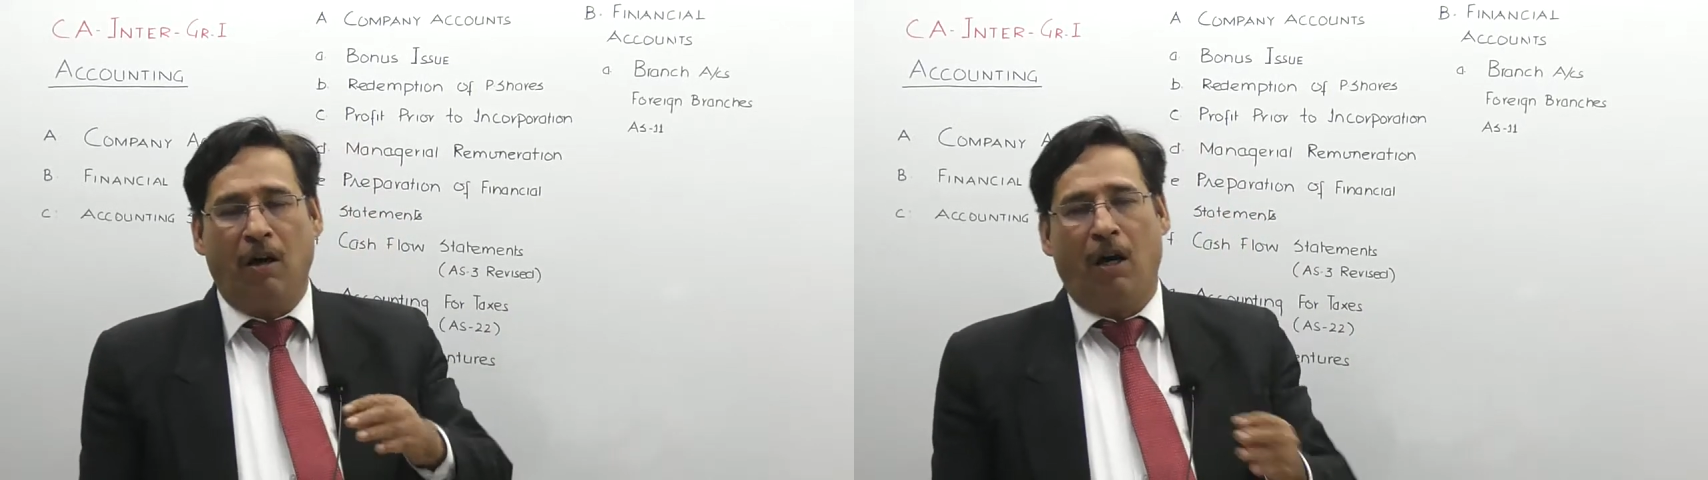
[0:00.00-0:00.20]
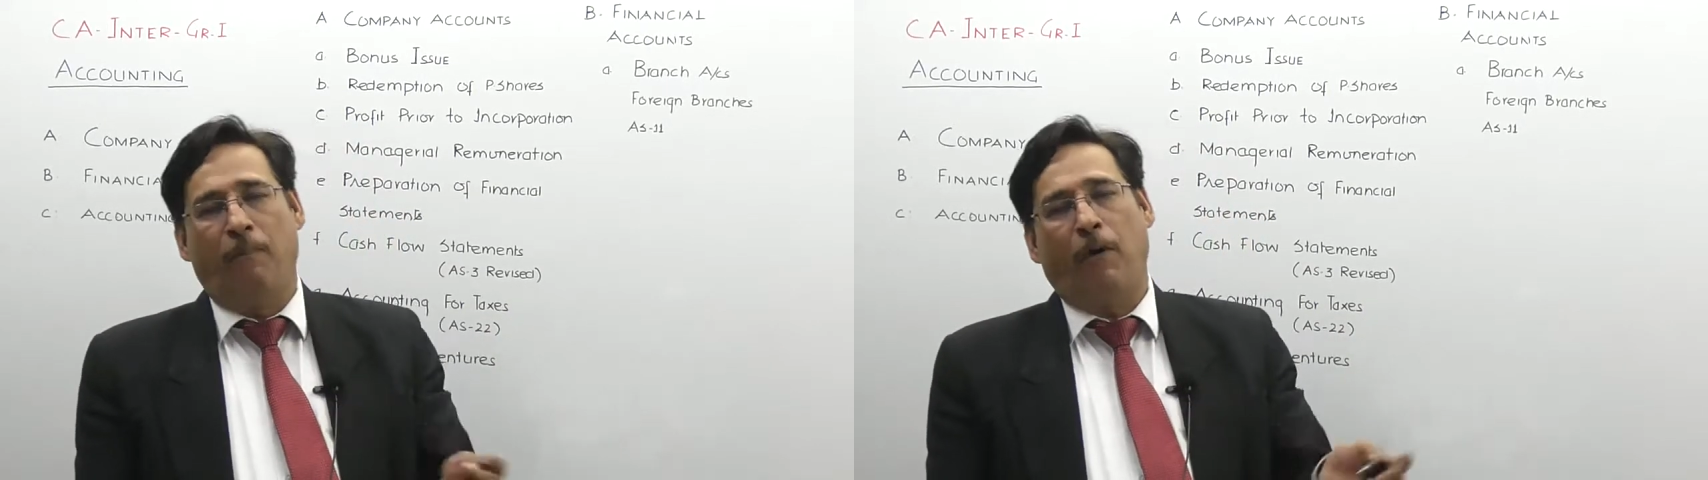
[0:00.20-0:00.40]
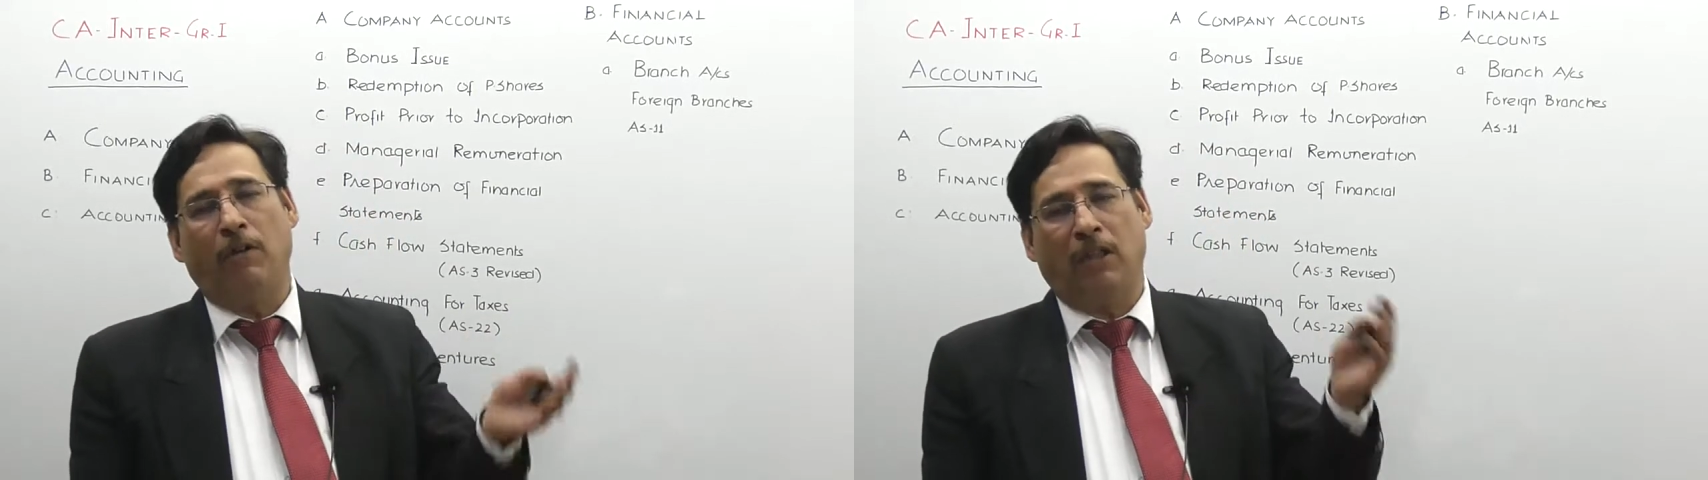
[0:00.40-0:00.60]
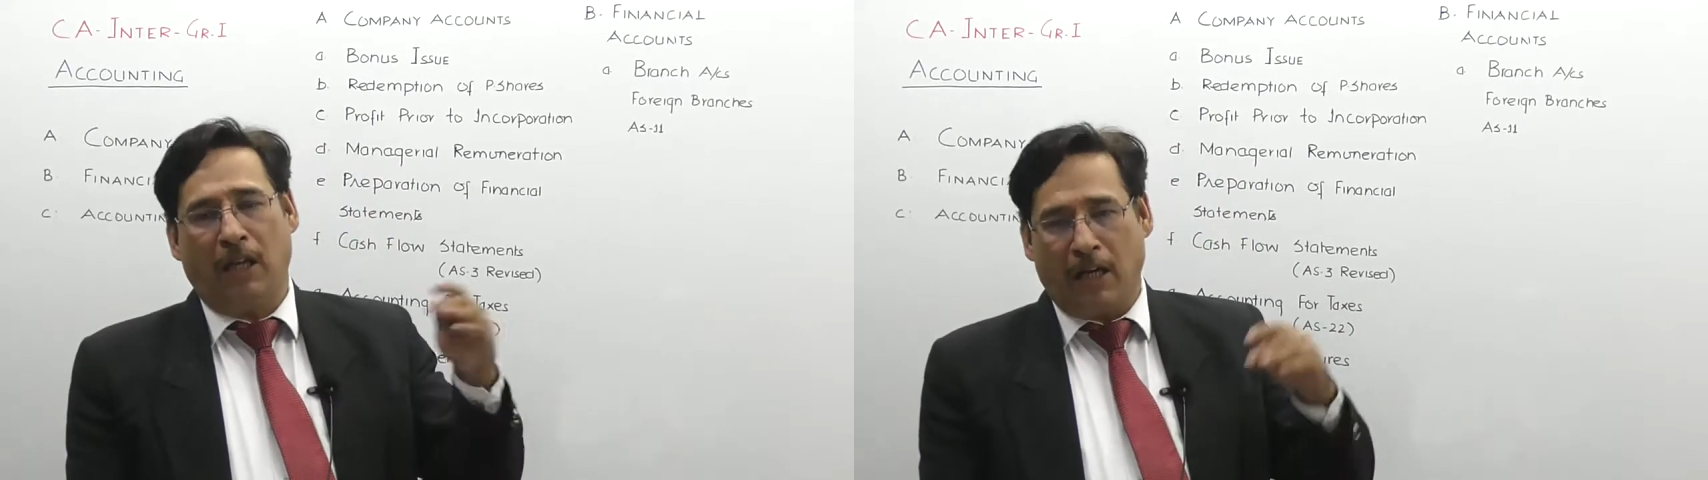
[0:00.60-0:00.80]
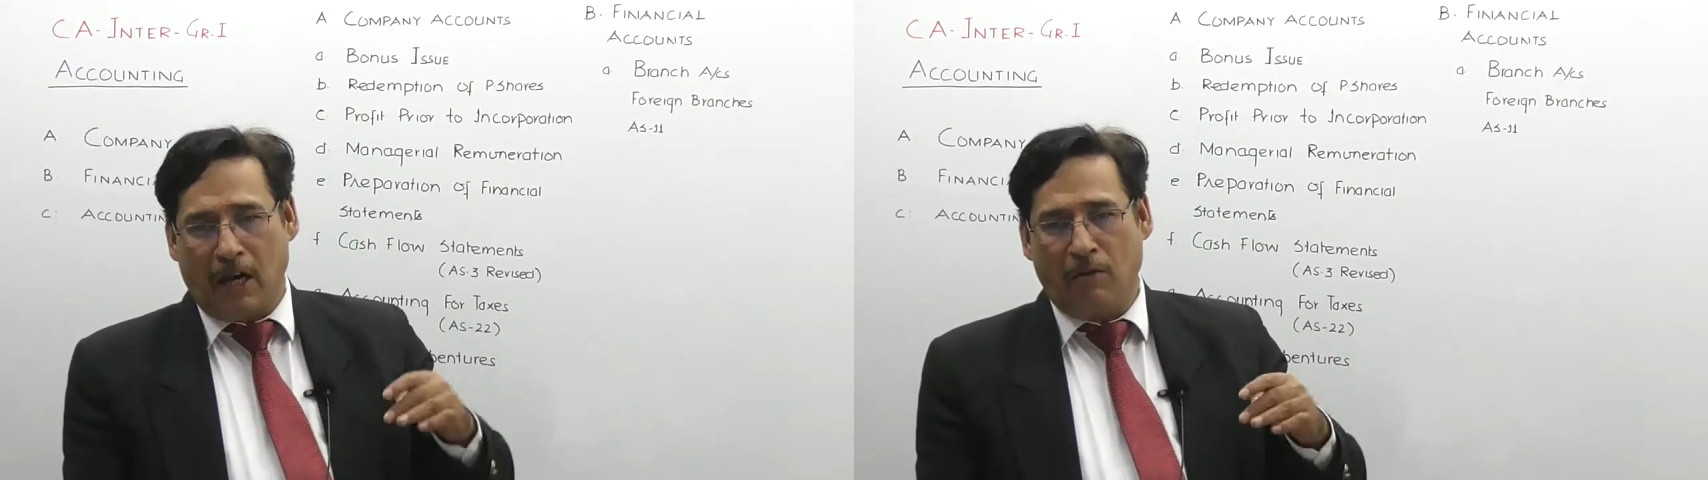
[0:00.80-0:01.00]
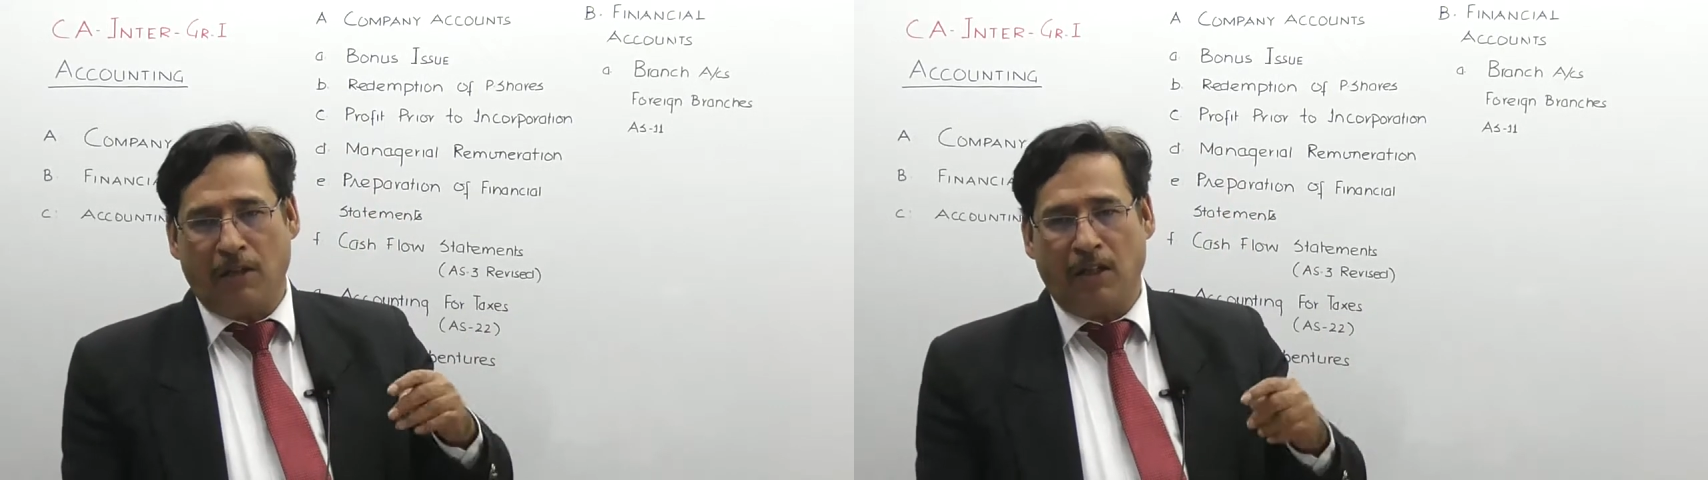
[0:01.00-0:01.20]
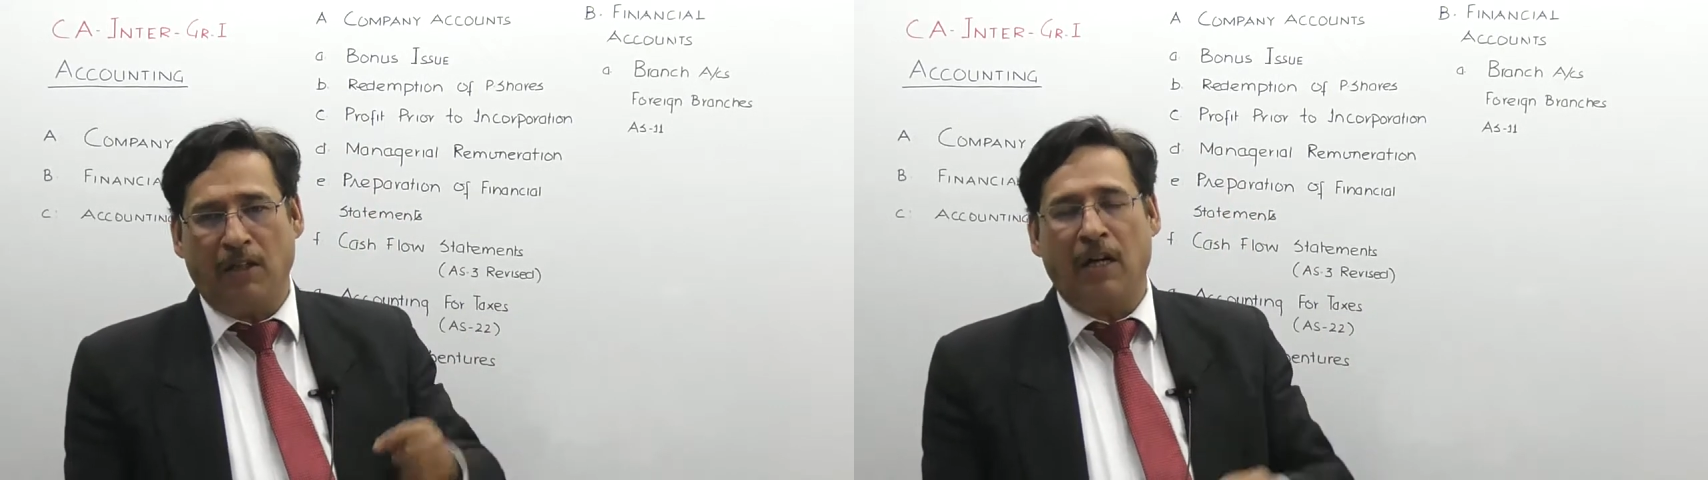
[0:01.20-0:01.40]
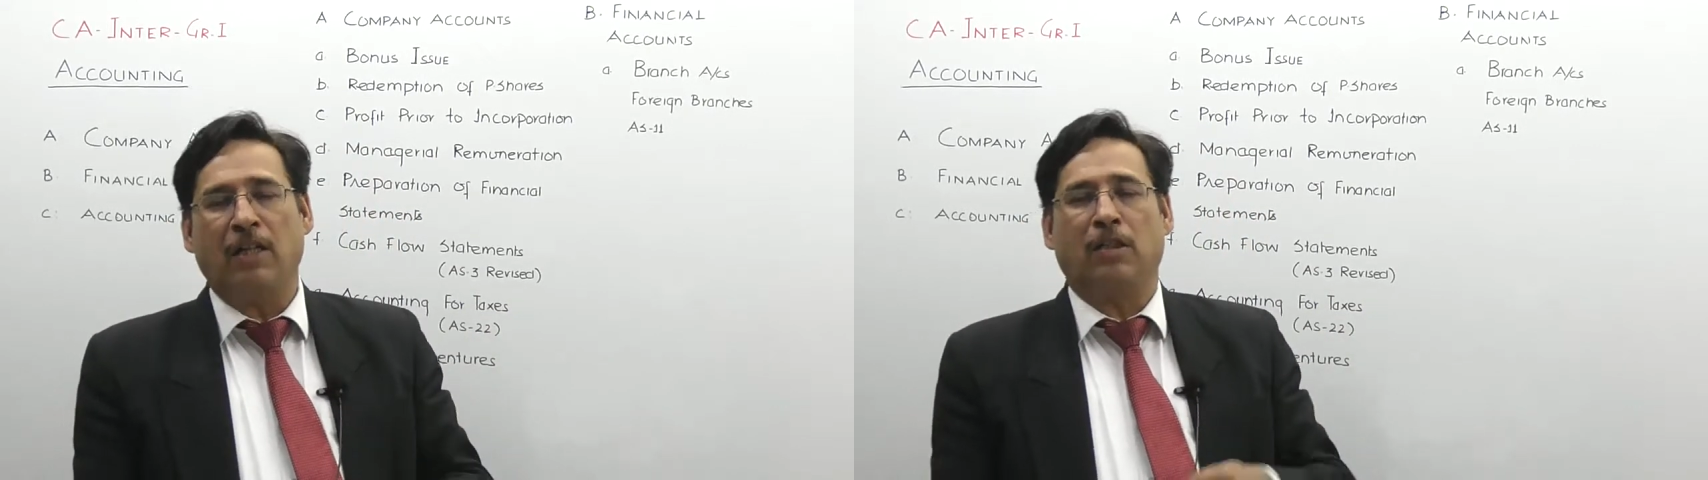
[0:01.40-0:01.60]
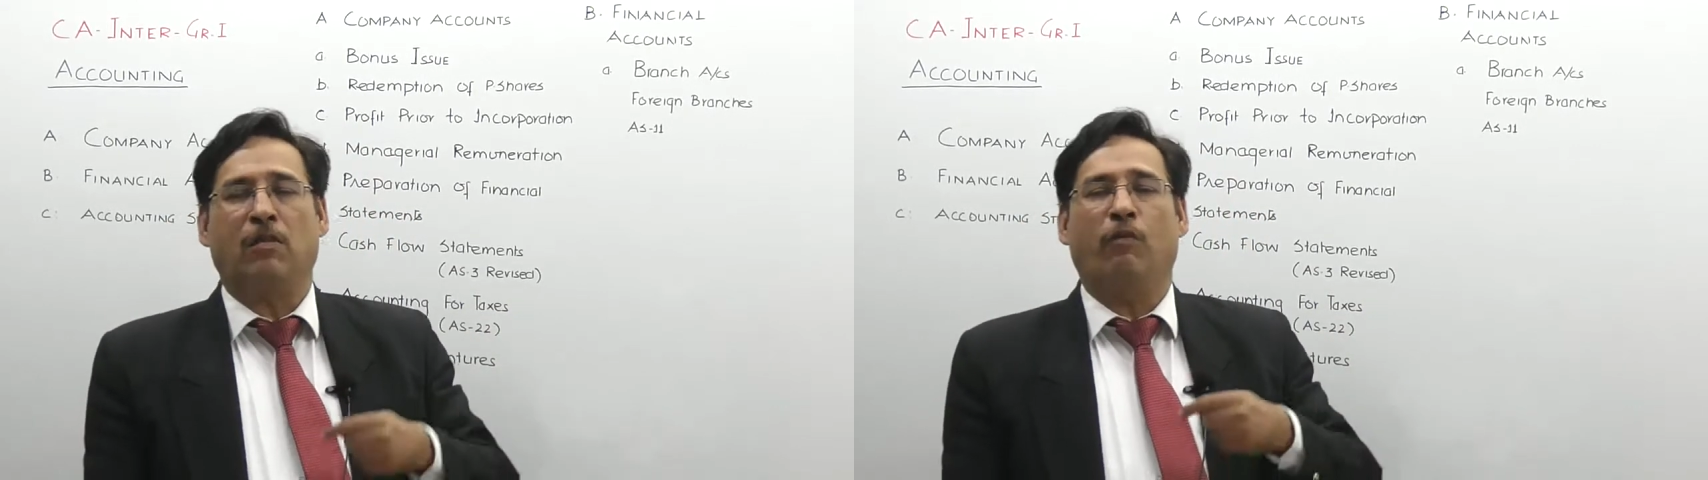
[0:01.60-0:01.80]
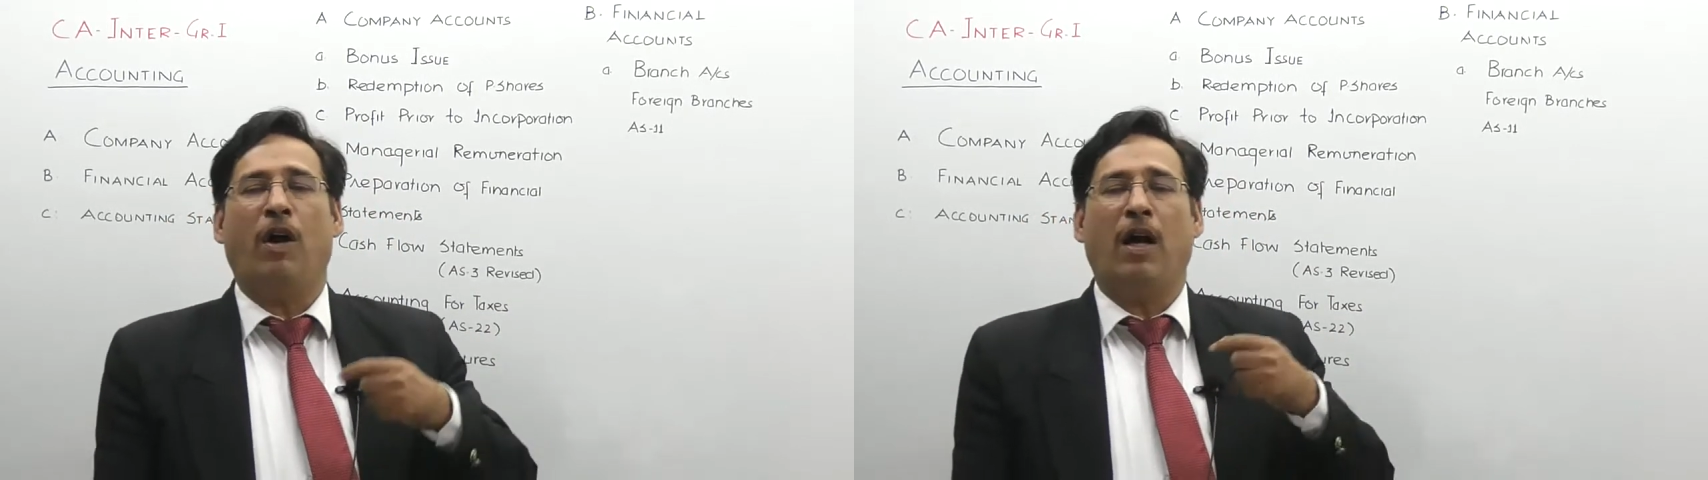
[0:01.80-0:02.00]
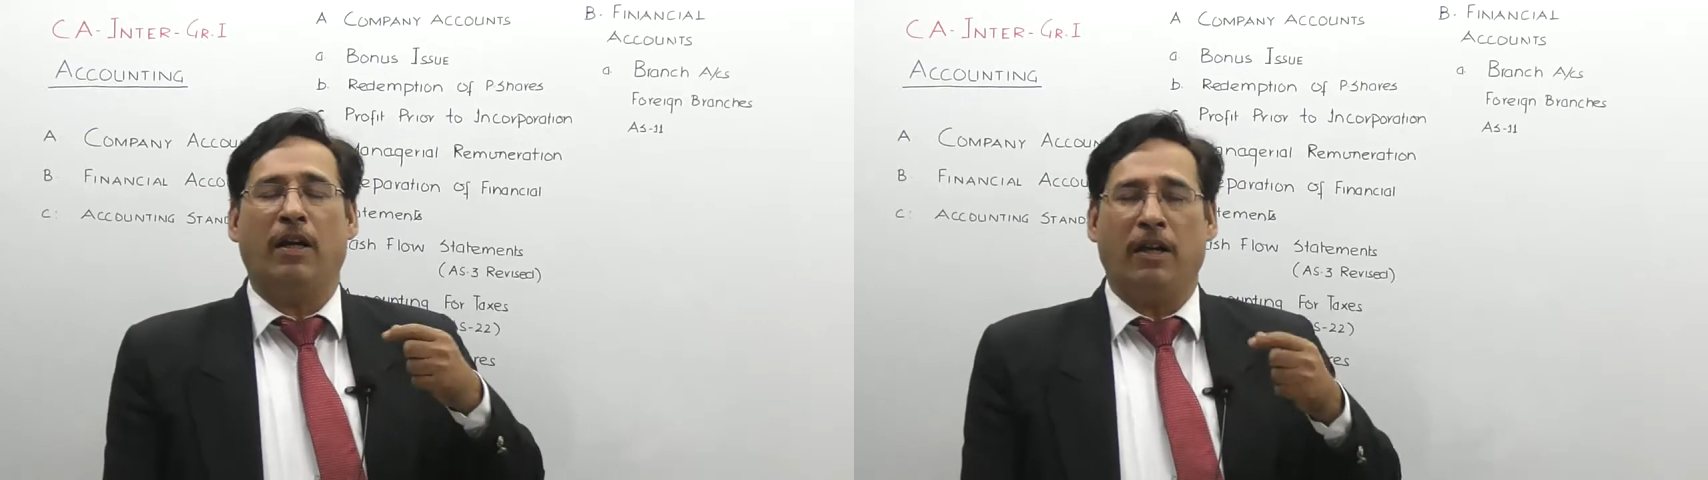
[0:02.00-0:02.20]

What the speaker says: upon the accounting? That is why